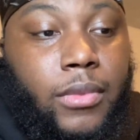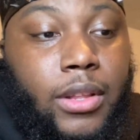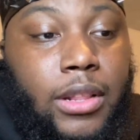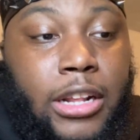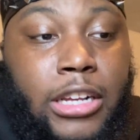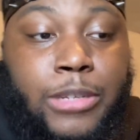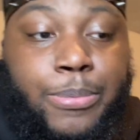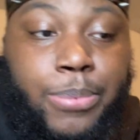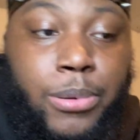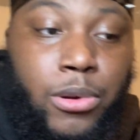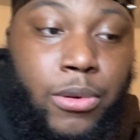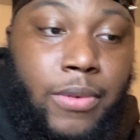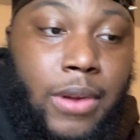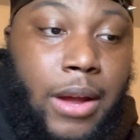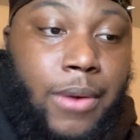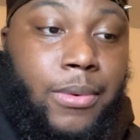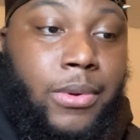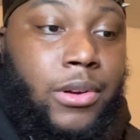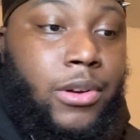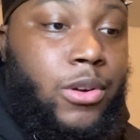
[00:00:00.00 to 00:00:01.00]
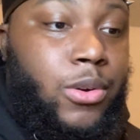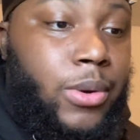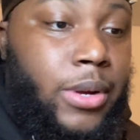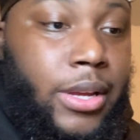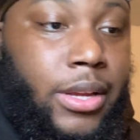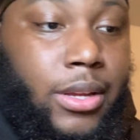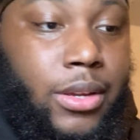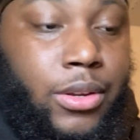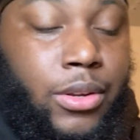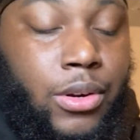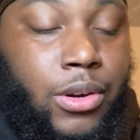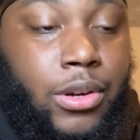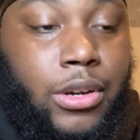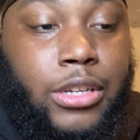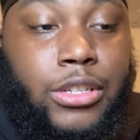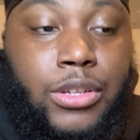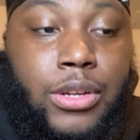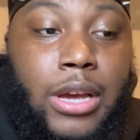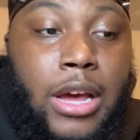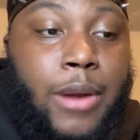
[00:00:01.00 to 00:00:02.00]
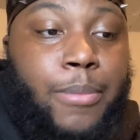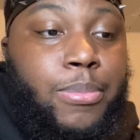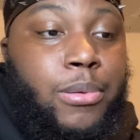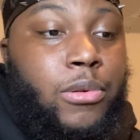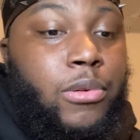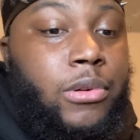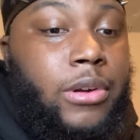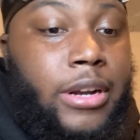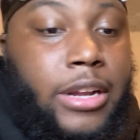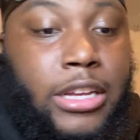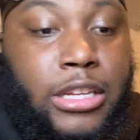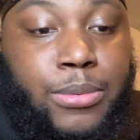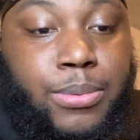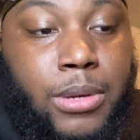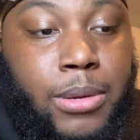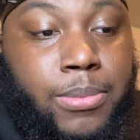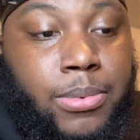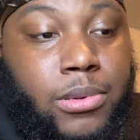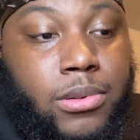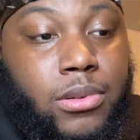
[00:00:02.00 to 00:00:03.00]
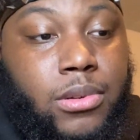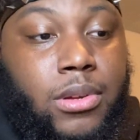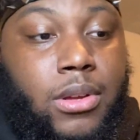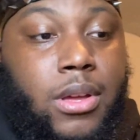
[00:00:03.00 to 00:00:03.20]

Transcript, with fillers: Let's prove that real quick, you know, because you got to prove to these people.